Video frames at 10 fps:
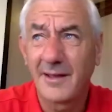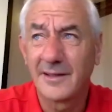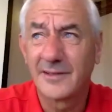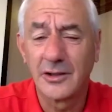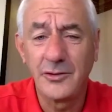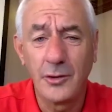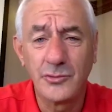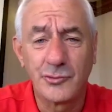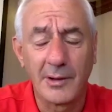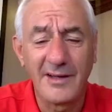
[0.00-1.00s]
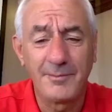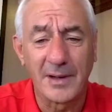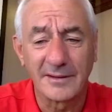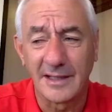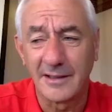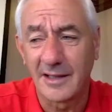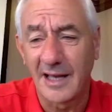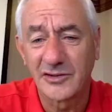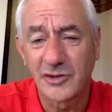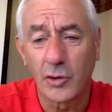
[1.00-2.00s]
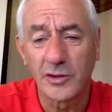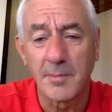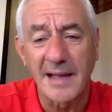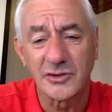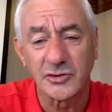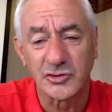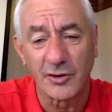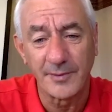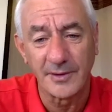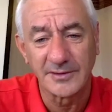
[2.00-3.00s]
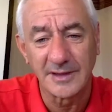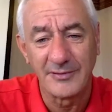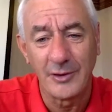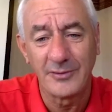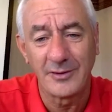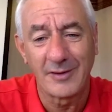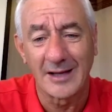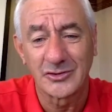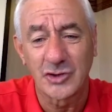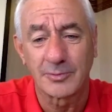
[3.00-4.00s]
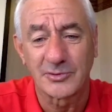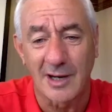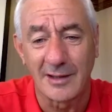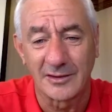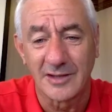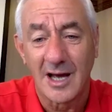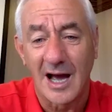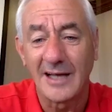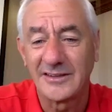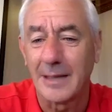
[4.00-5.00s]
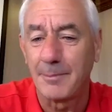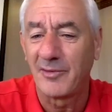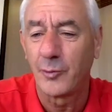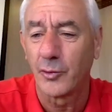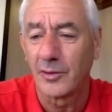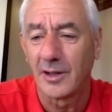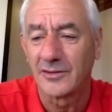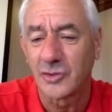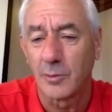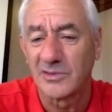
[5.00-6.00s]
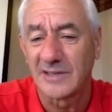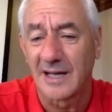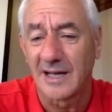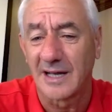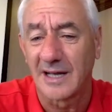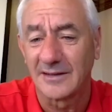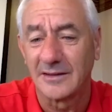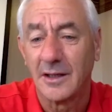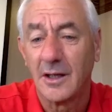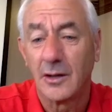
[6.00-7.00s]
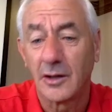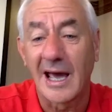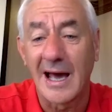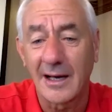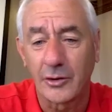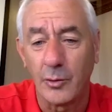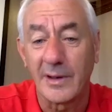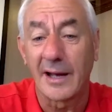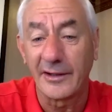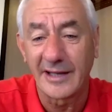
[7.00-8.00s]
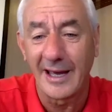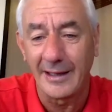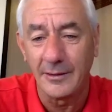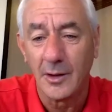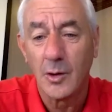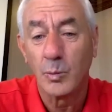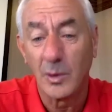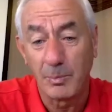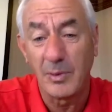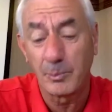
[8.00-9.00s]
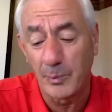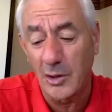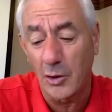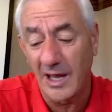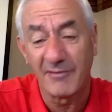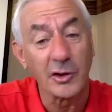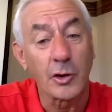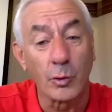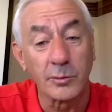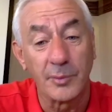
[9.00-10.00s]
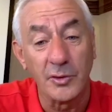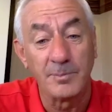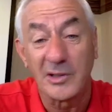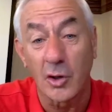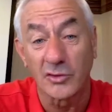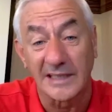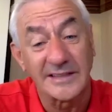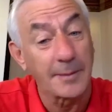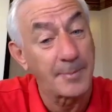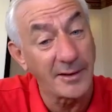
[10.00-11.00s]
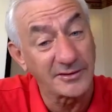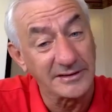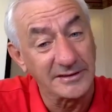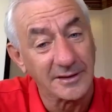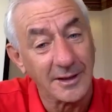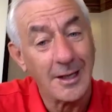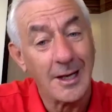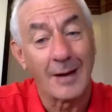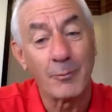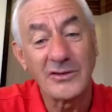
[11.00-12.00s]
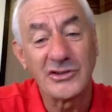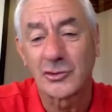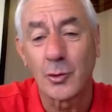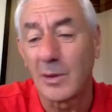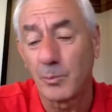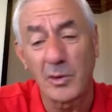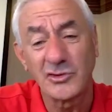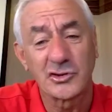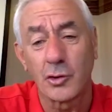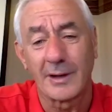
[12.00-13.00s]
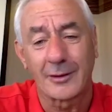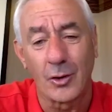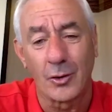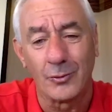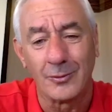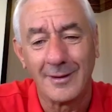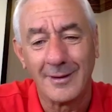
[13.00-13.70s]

it's a huge relief, but at the end of the day, it's called a mental toughness. If top strikers, I said before the tournament started, Lukaku and Harry Kane would be on there for the Golden Boot because they take penalties. And once you score that goal,